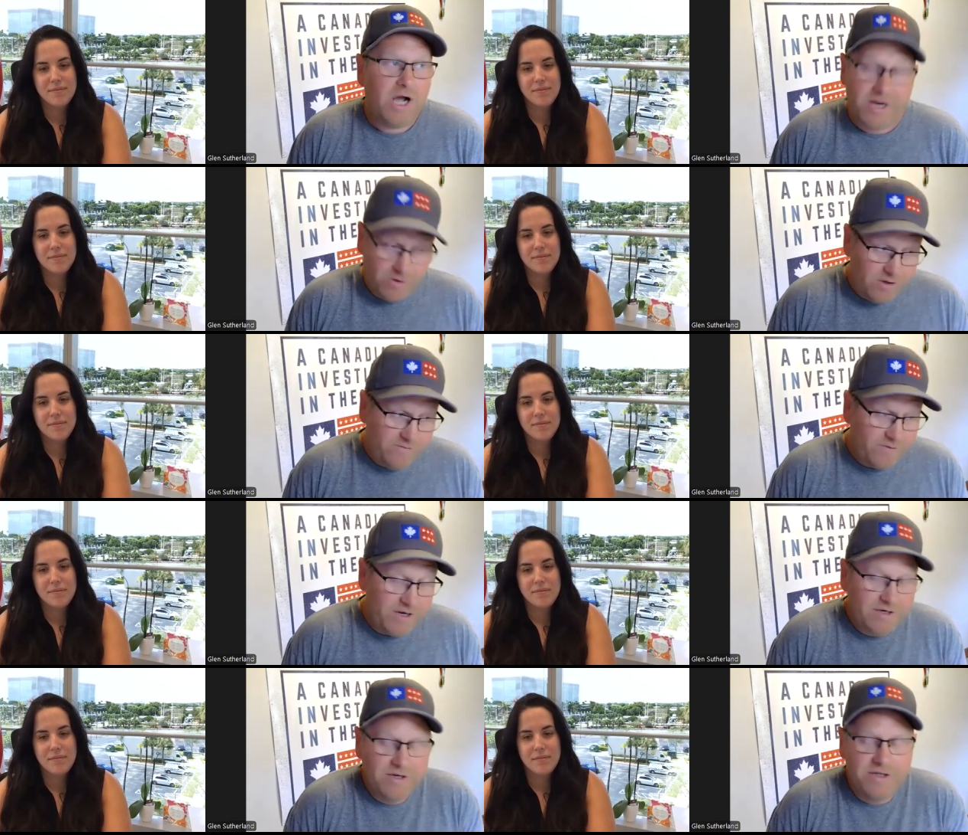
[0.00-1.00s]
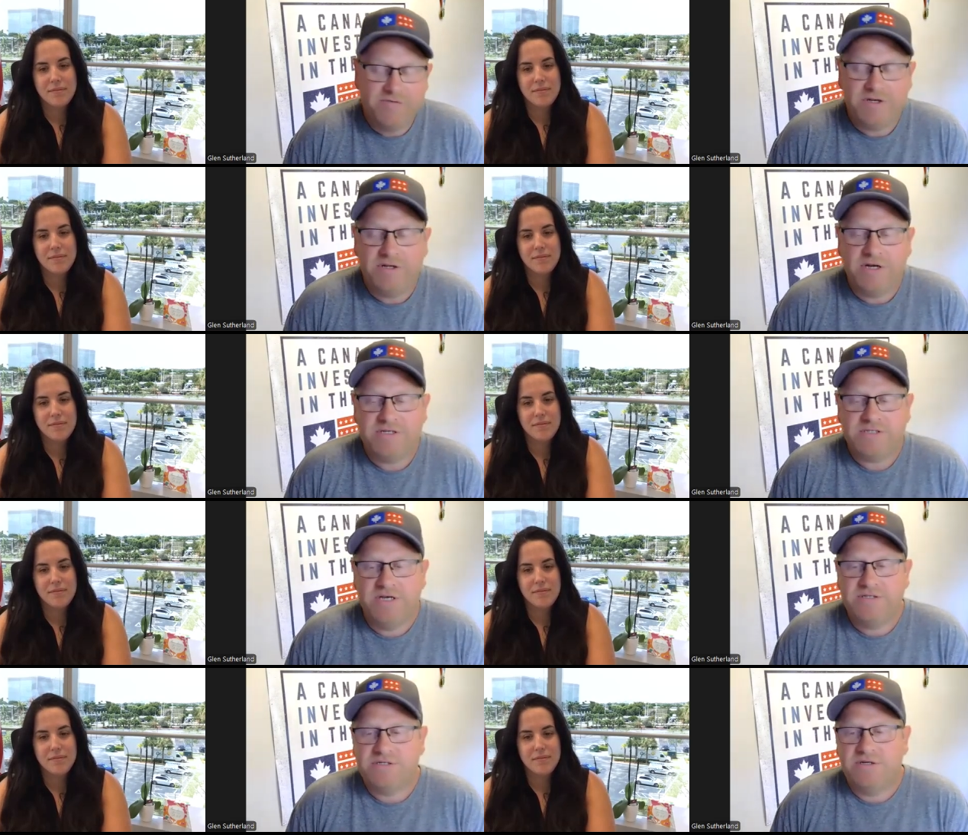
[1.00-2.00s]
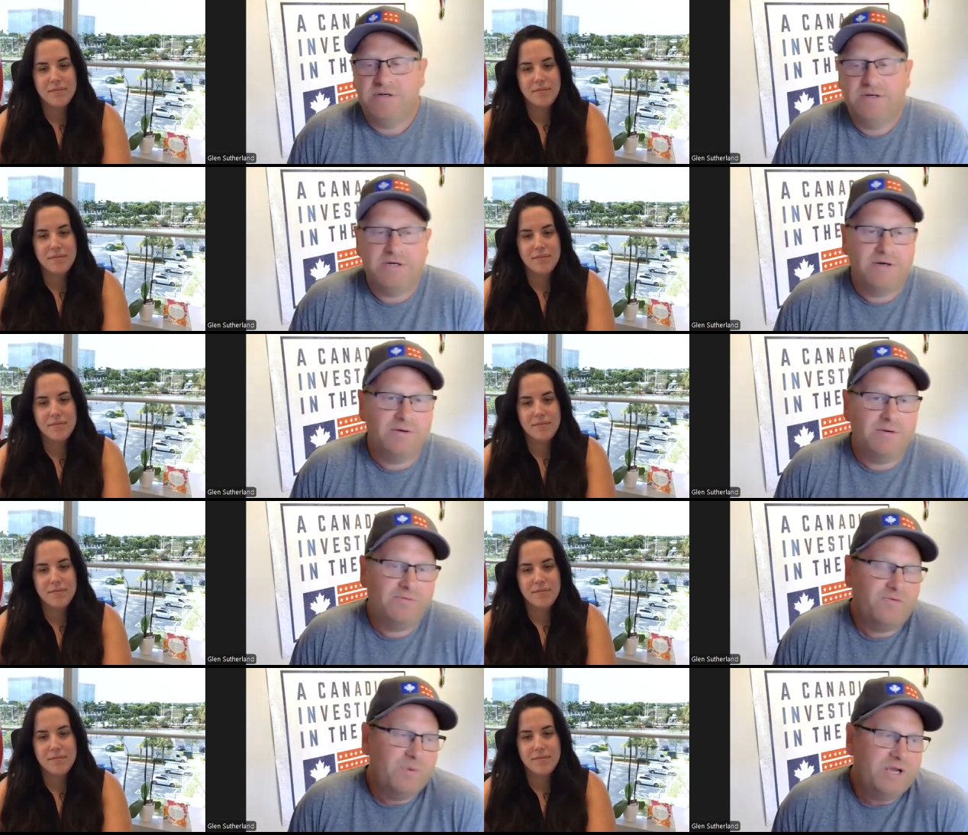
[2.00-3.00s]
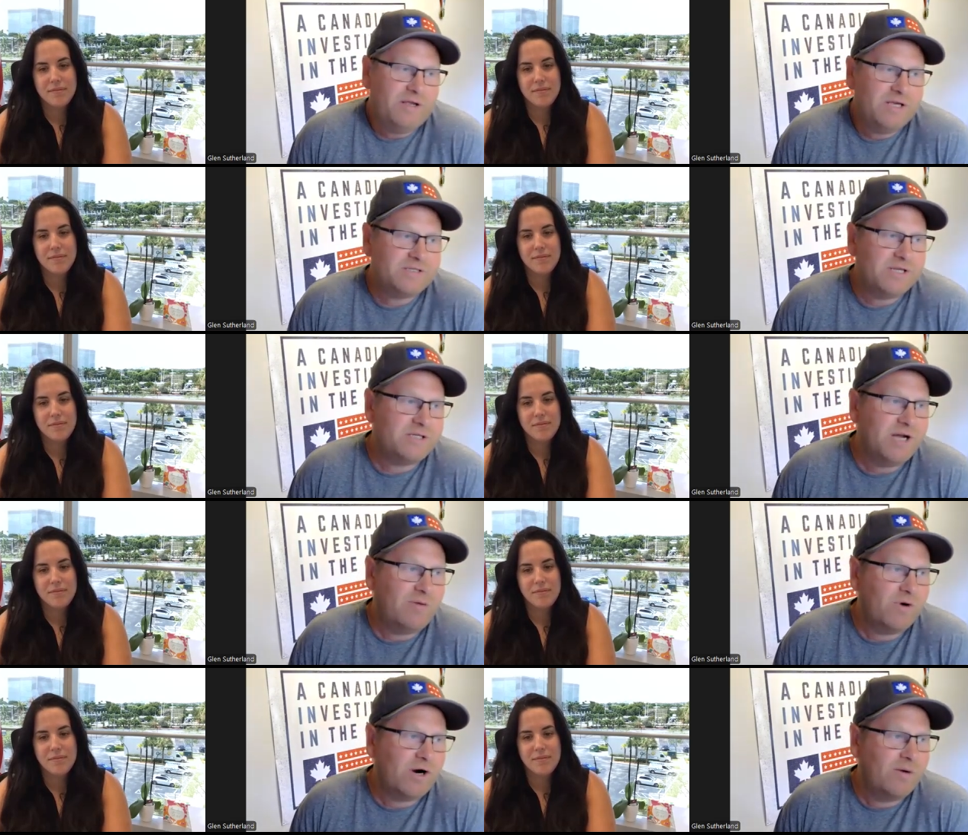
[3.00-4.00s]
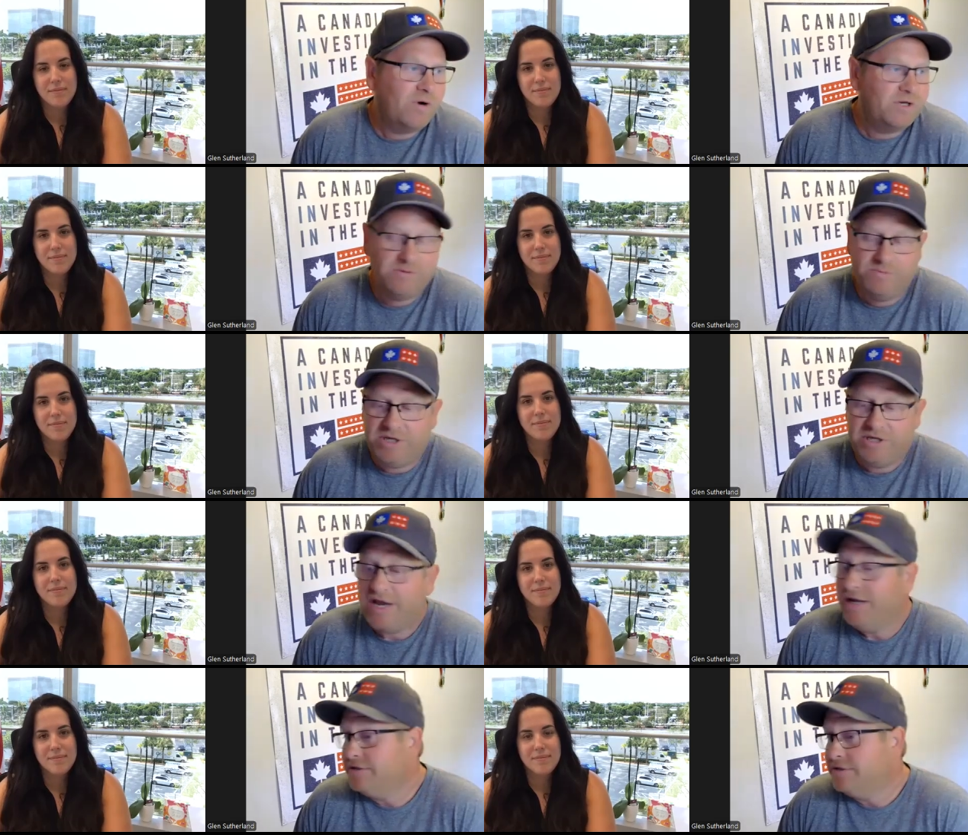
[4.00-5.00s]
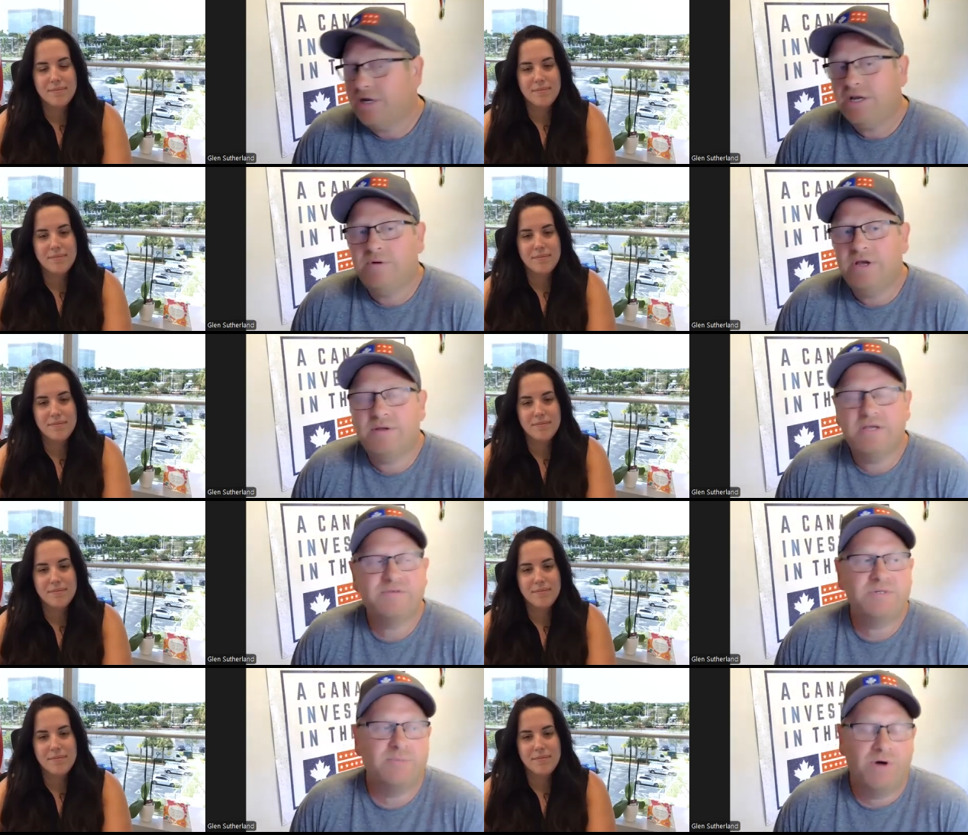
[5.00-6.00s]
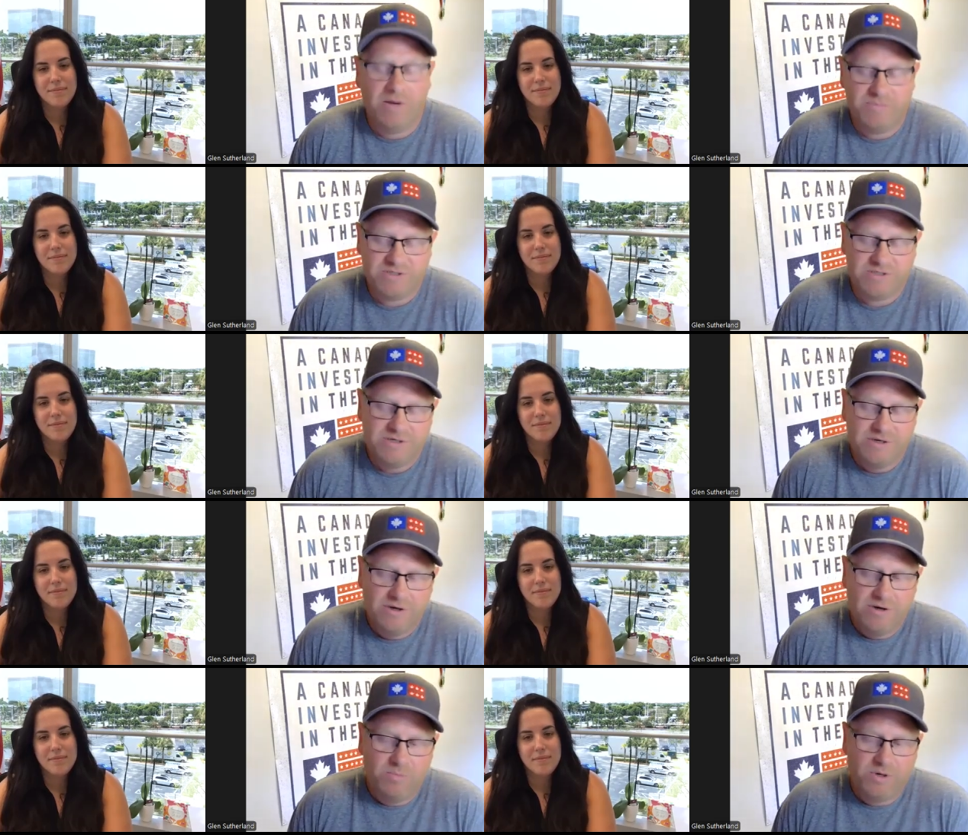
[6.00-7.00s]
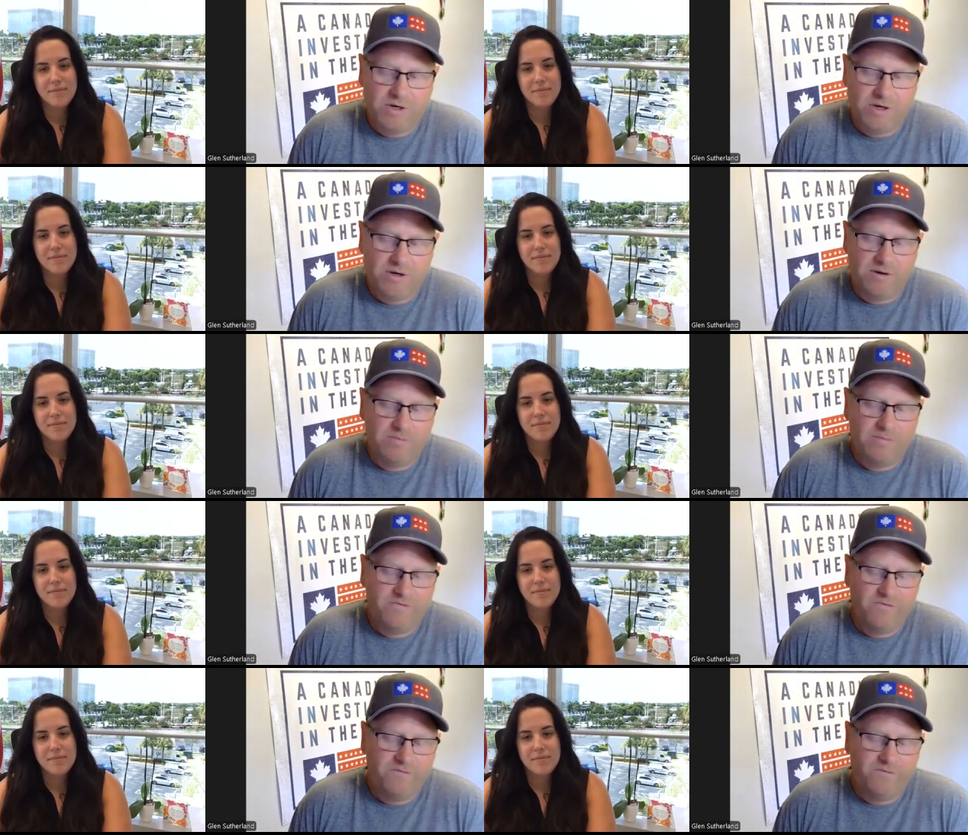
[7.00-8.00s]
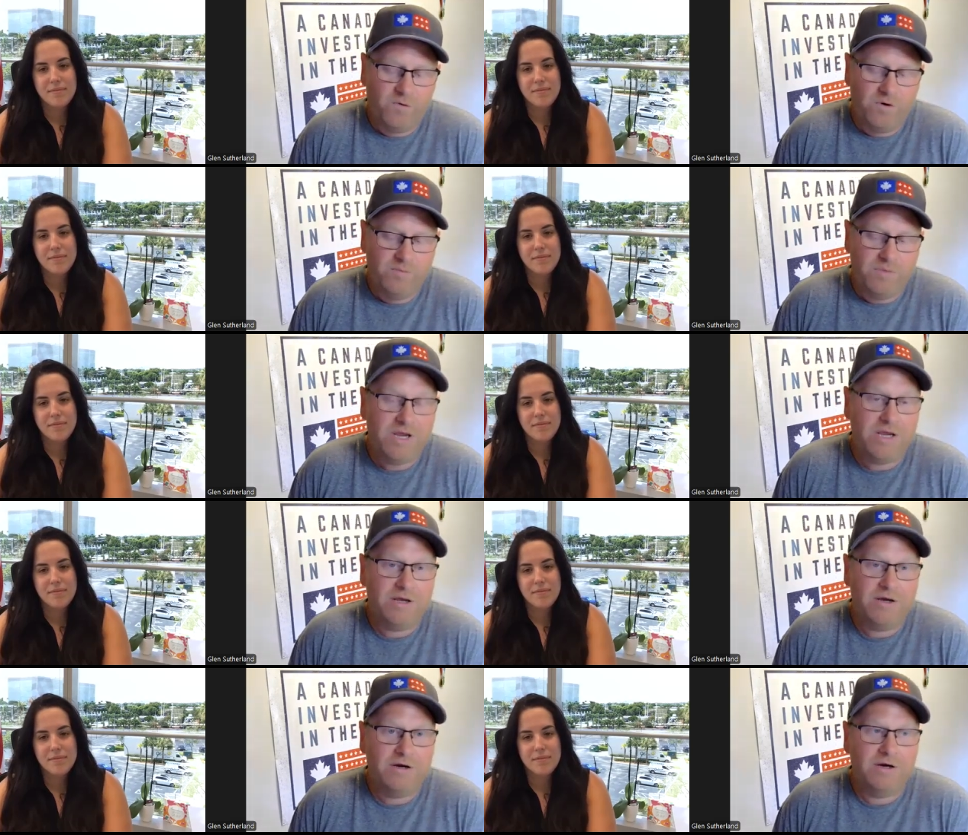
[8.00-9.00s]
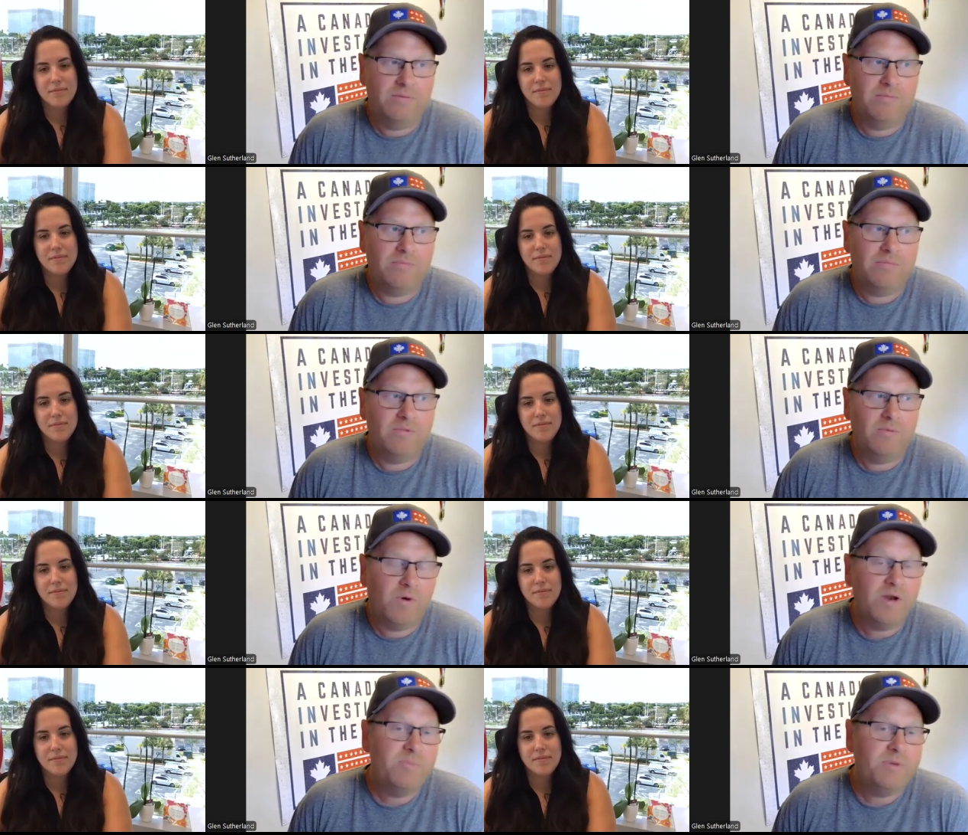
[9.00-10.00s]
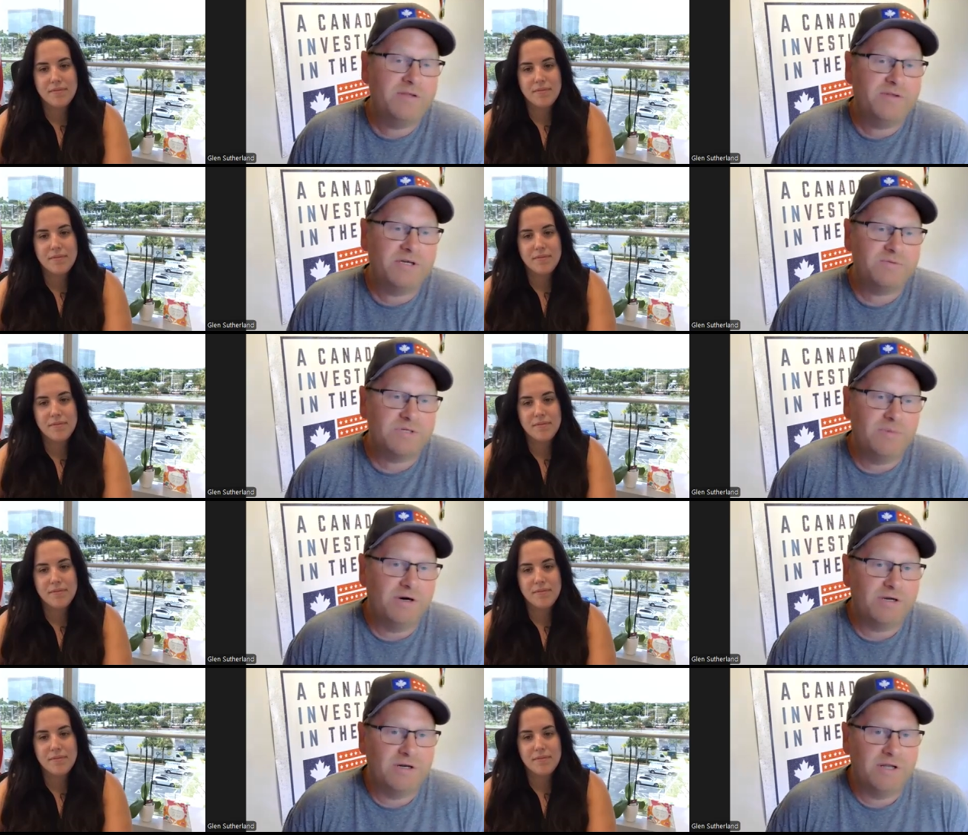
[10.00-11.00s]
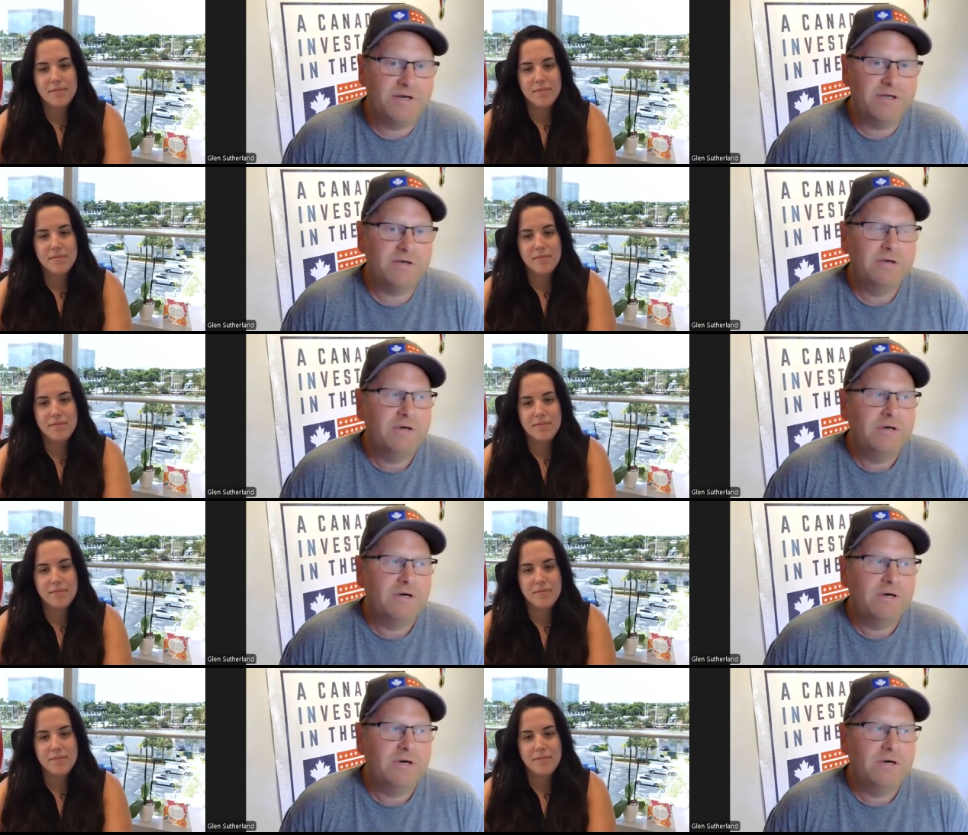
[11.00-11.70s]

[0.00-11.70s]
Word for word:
Speaker 1: I could have went and lived in the United States, and uh, for me, it's it's not where I want to be yet. Anyway, it gives me some options, but um, for me, um, one of the big things was American lending.